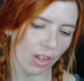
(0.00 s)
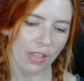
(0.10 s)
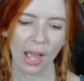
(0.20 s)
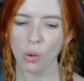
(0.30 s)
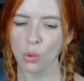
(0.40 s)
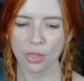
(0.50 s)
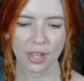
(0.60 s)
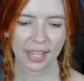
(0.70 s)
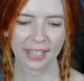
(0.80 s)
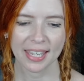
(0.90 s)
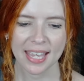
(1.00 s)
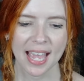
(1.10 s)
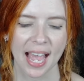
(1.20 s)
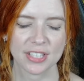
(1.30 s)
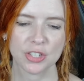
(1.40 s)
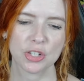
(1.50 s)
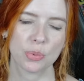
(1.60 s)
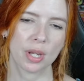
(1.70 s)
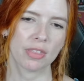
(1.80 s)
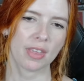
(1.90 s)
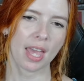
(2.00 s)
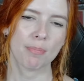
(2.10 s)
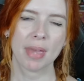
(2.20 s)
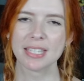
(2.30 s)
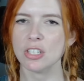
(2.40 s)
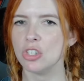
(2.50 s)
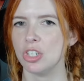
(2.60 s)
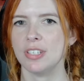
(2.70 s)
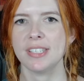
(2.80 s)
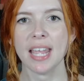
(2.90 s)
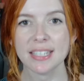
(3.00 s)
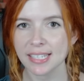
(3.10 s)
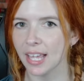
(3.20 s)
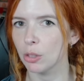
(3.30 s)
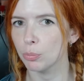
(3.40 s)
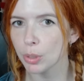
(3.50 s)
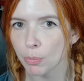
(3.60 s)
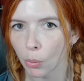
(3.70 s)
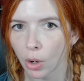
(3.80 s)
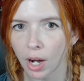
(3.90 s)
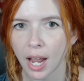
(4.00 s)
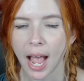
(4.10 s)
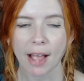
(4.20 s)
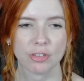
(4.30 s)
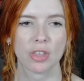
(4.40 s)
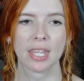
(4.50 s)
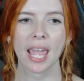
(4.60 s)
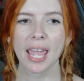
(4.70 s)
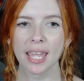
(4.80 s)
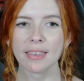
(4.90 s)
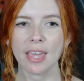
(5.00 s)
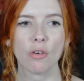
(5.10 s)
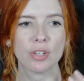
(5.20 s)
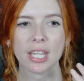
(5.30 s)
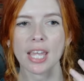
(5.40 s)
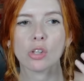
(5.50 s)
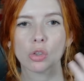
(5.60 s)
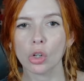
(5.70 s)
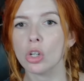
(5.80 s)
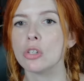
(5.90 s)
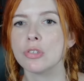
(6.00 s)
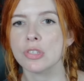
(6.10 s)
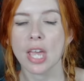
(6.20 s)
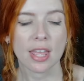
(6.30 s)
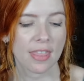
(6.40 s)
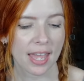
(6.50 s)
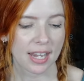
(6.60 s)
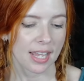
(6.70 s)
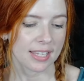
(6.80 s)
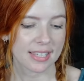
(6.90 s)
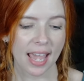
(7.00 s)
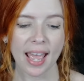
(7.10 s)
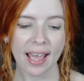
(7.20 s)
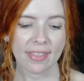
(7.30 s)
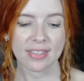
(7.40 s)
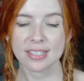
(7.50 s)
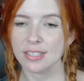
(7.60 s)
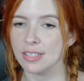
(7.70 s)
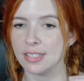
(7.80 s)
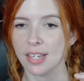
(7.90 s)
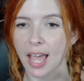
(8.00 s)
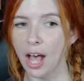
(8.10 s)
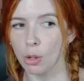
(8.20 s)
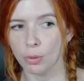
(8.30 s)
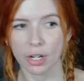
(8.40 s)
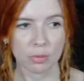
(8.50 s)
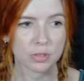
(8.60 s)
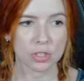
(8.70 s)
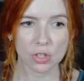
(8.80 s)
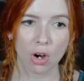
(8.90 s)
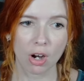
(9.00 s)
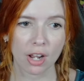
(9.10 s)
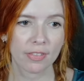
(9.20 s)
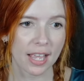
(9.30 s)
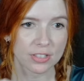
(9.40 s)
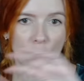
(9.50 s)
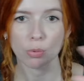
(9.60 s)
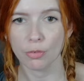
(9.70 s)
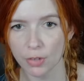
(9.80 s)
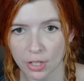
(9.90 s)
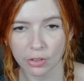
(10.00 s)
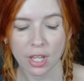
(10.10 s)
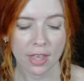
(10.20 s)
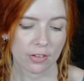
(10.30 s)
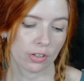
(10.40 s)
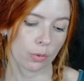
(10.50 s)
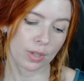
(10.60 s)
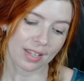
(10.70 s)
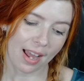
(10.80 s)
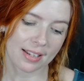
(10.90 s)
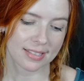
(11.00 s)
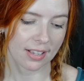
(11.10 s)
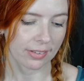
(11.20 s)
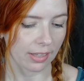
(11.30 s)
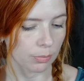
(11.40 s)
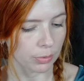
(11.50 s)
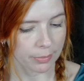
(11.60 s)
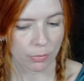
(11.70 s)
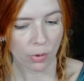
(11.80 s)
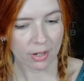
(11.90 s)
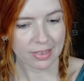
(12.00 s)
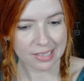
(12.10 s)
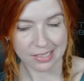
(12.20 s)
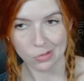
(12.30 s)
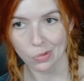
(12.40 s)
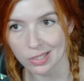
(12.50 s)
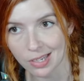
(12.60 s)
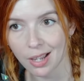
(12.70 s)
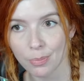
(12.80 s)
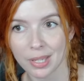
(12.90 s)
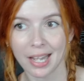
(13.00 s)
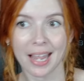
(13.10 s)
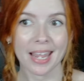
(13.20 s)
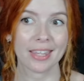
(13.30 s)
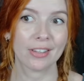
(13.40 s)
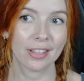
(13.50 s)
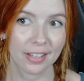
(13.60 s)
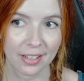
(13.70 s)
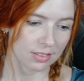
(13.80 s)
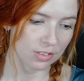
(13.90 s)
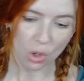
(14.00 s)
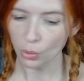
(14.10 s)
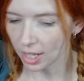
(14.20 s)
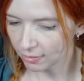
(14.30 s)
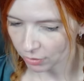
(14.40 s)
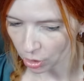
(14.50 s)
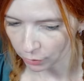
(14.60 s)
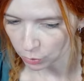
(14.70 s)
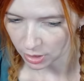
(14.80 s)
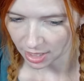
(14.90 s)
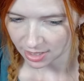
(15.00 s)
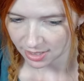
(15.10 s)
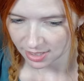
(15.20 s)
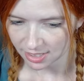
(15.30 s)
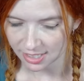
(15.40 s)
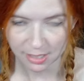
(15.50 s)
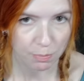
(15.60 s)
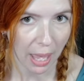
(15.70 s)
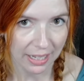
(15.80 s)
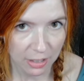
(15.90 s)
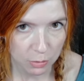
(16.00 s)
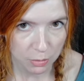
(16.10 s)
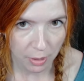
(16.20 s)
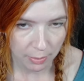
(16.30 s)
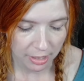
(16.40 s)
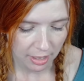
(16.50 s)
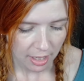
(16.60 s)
That whole thing has to do with a message is sent to Celebrimbor after the king, the Elven king, learns that, yeah, this is Halbrand with Sauron. That's all revealed. They're like, we gotta tell Celebrimbor this is what's up. It ain't good. Don't get involved with this. This is bad news, baby.